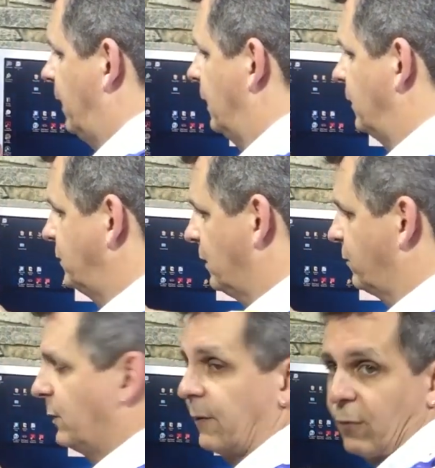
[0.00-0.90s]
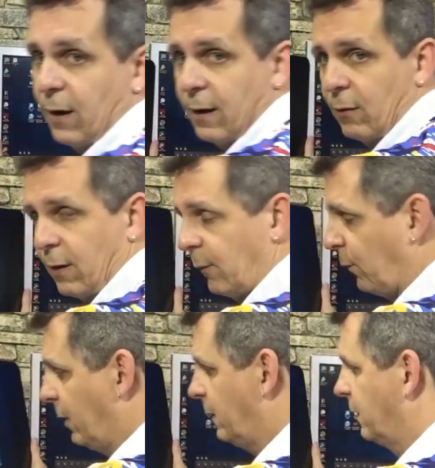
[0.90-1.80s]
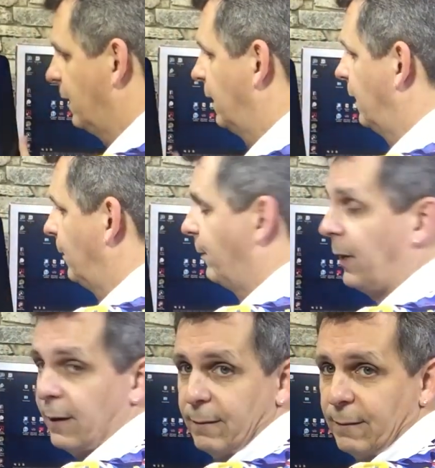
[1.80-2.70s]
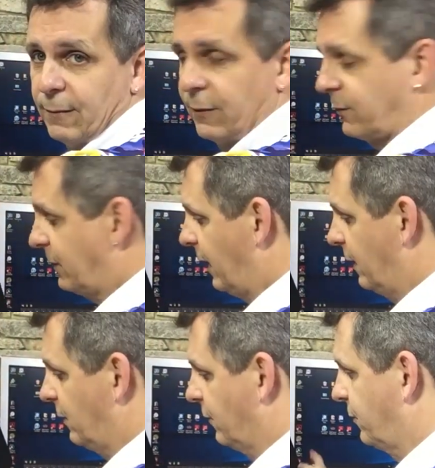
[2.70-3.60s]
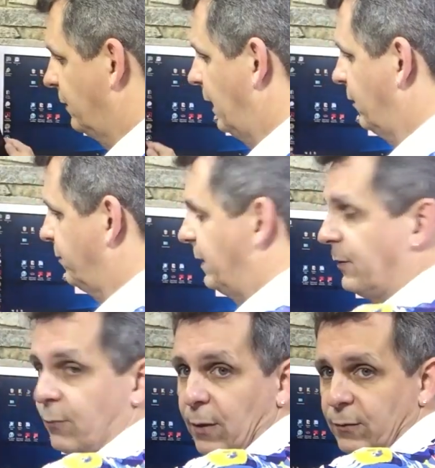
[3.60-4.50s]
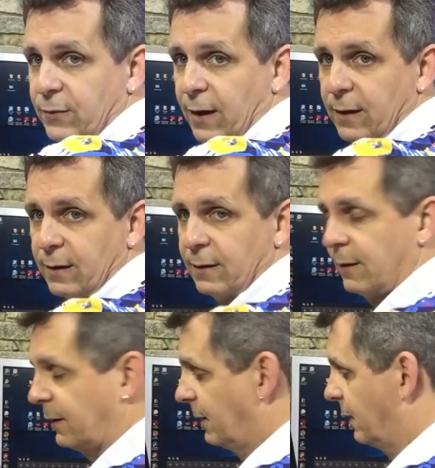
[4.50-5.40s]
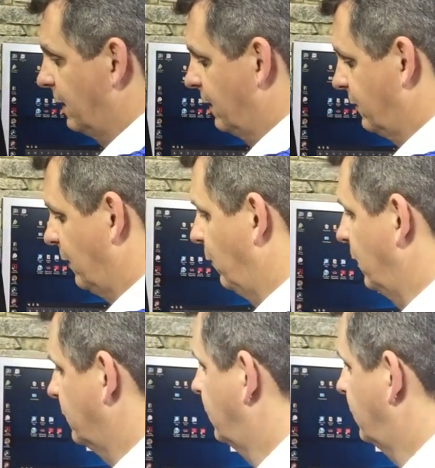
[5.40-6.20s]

I can adjust whatever angle I want, but the stand also allows me to rotate it as I want